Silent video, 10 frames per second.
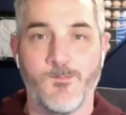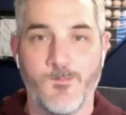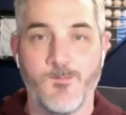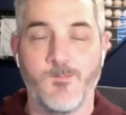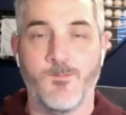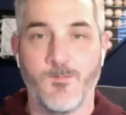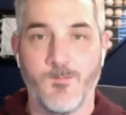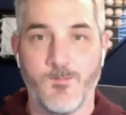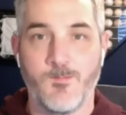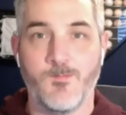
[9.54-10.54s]

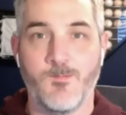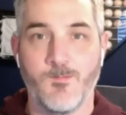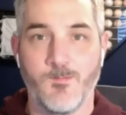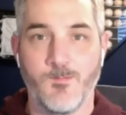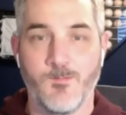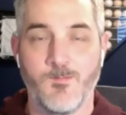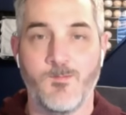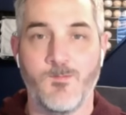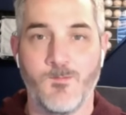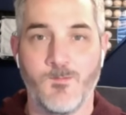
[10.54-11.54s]

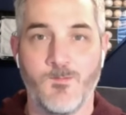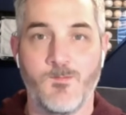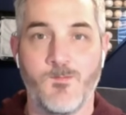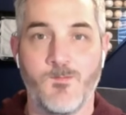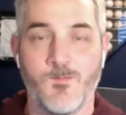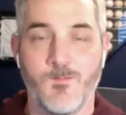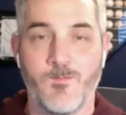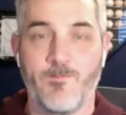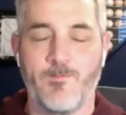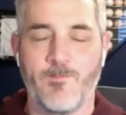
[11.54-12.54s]

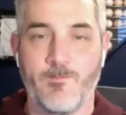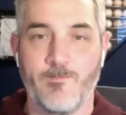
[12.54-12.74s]
(not speaking)